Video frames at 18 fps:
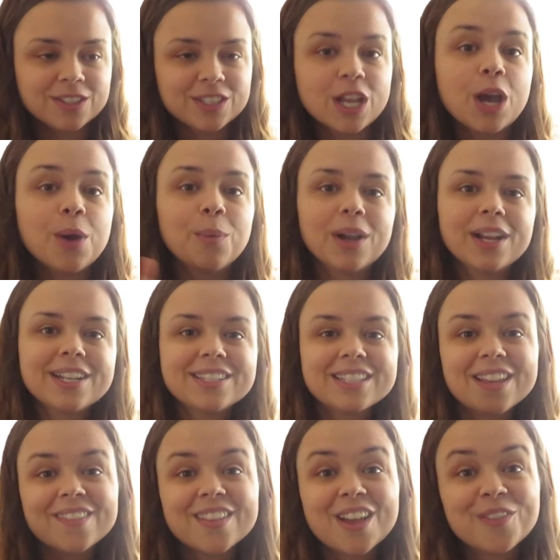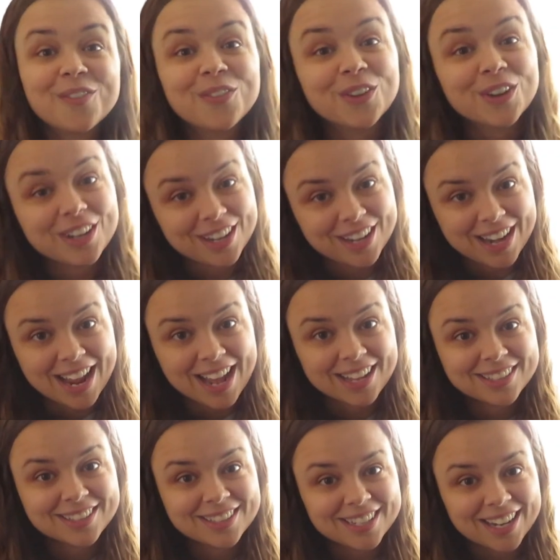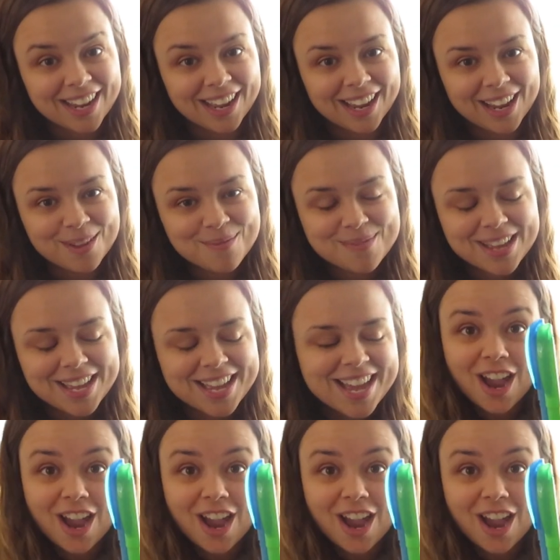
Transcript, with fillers: So we're going to save that for next time.